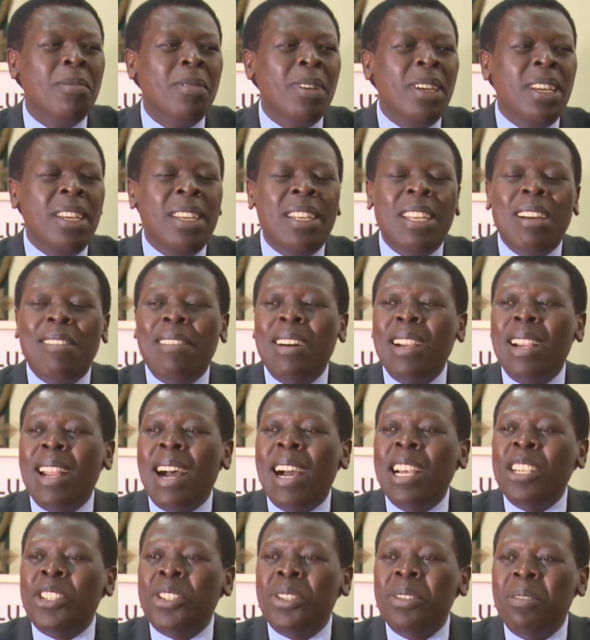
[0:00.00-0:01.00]
in our
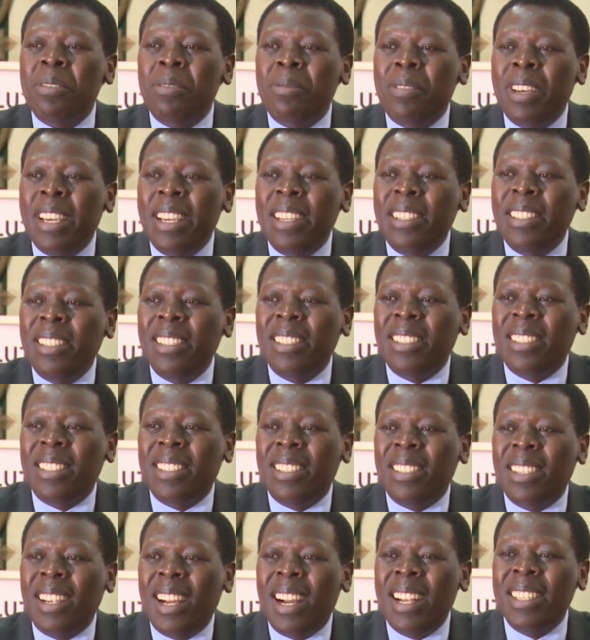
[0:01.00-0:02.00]
national
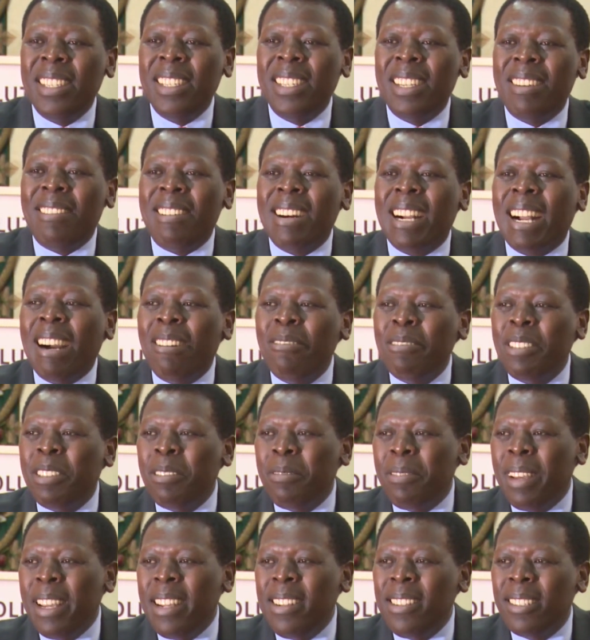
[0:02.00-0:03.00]
veins and in our county
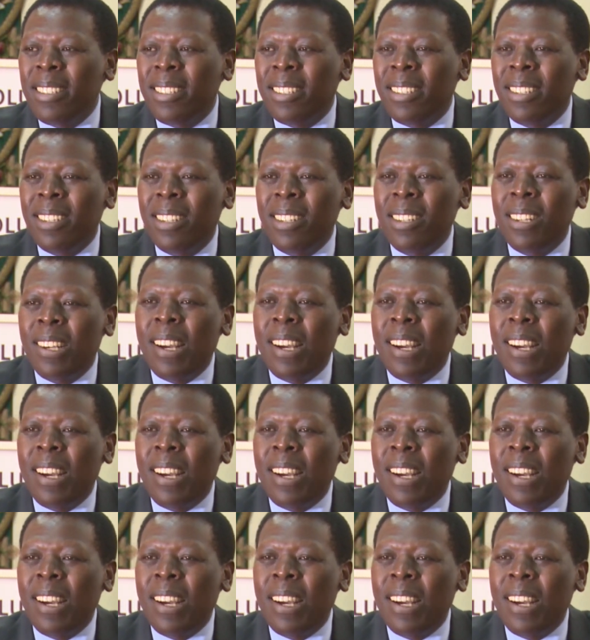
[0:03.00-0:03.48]
veins